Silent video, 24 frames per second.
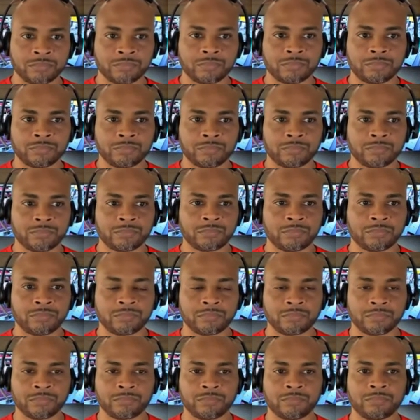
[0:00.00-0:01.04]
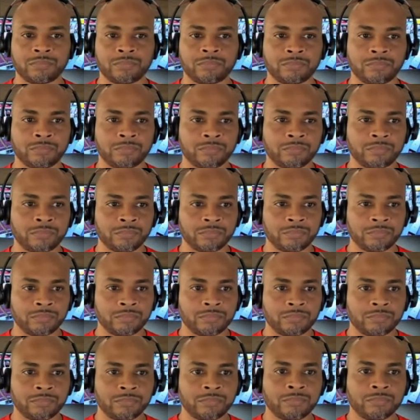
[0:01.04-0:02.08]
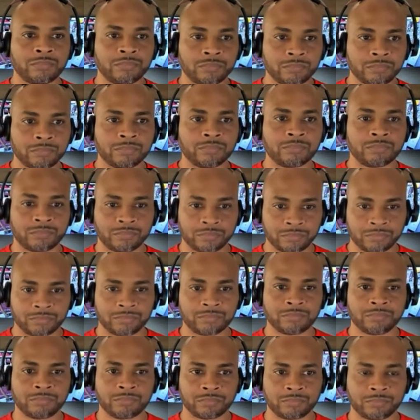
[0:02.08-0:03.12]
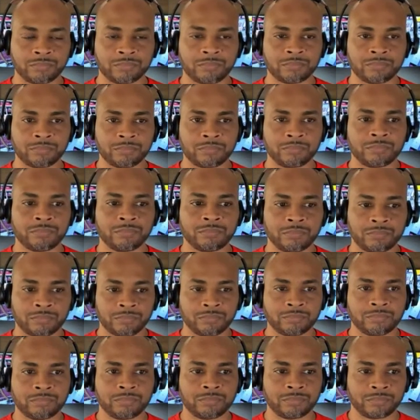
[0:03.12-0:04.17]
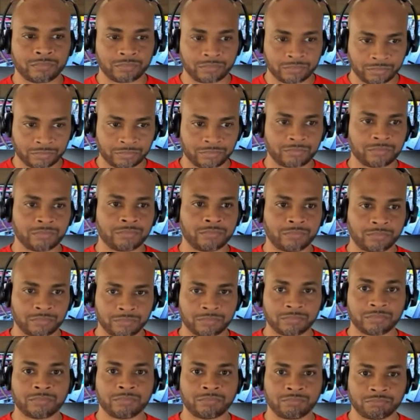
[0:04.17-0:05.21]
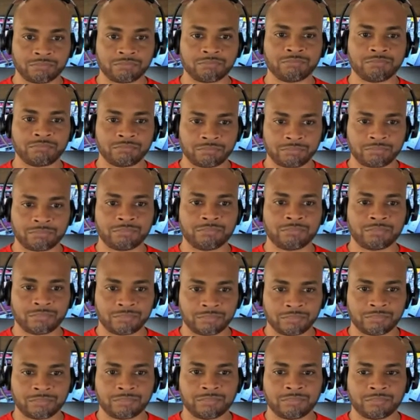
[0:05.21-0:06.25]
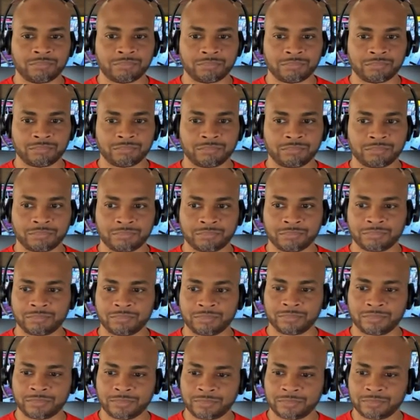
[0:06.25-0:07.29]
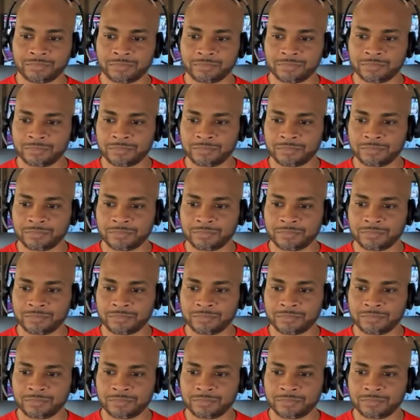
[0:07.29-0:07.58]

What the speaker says: (not speaking)